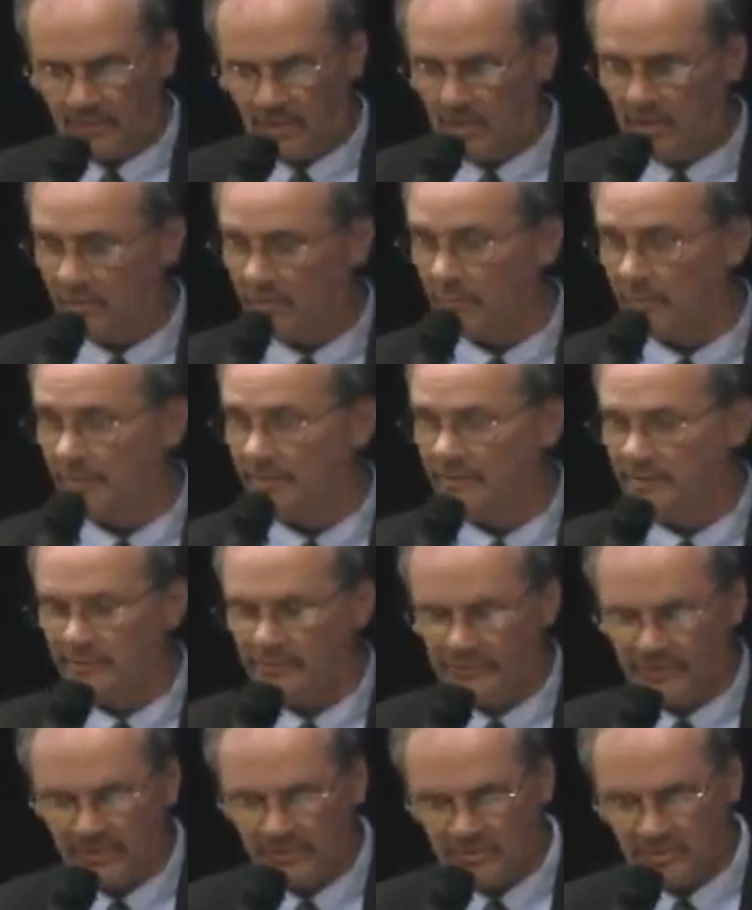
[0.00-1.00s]
all the way to the
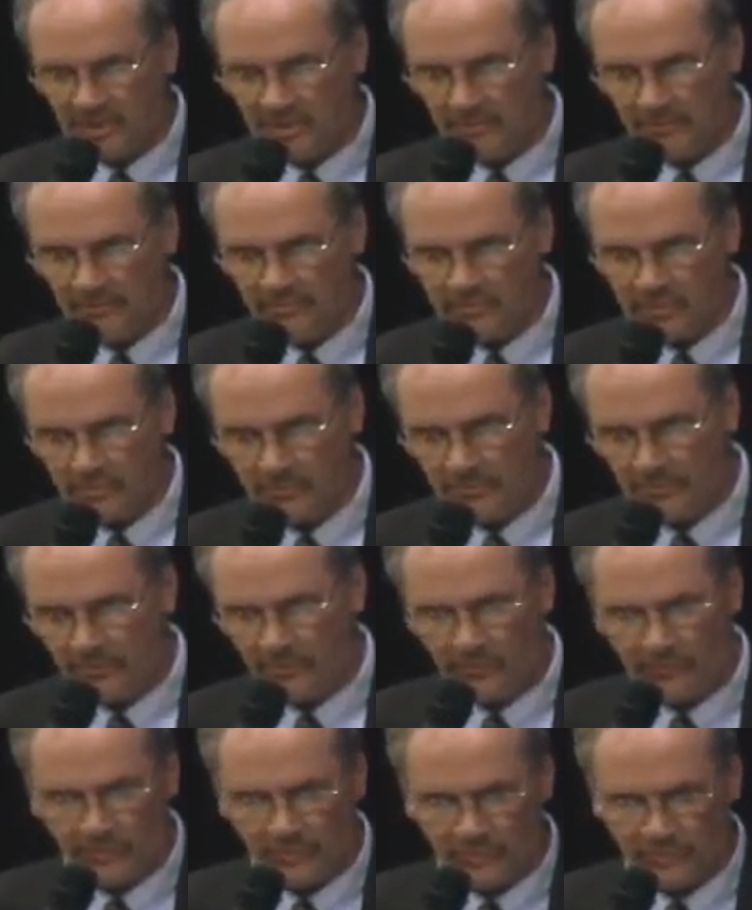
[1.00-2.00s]
state championship in
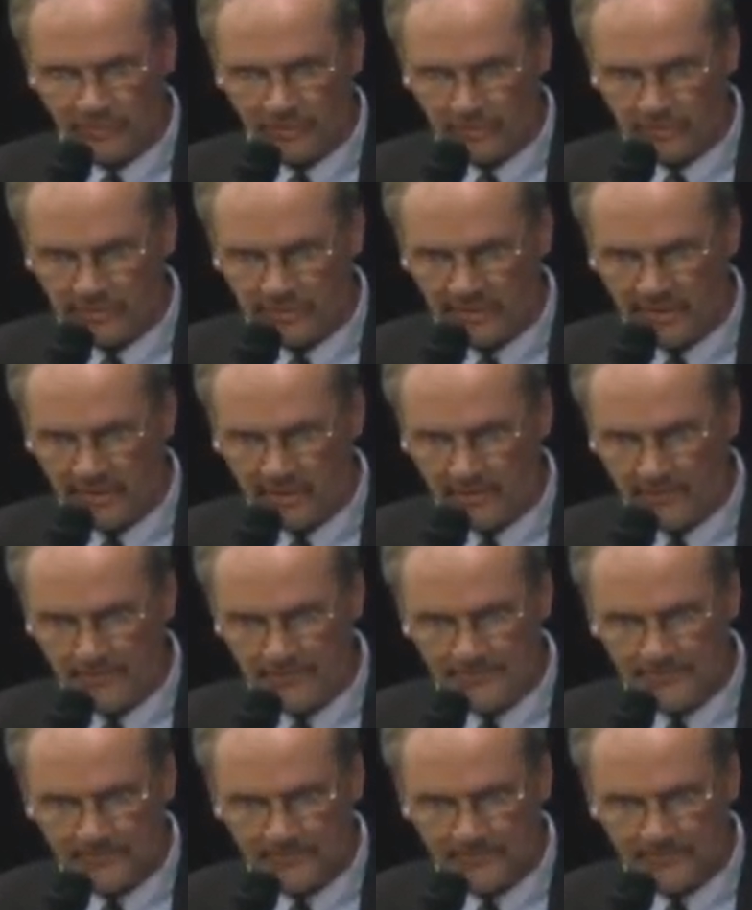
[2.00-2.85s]
his first year at the helm.